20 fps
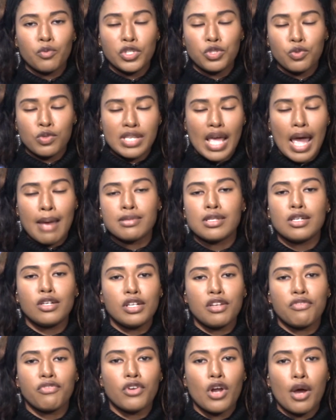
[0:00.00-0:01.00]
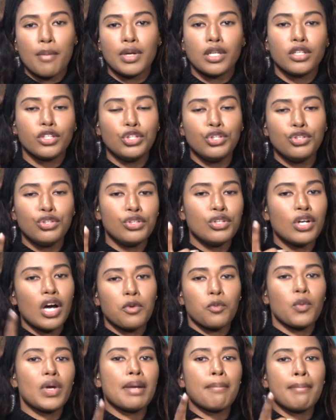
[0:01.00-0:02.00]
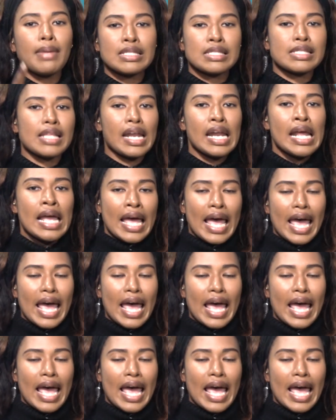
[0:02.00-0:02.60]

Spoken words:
which was absolutely phenomenal. You do not want to miss that.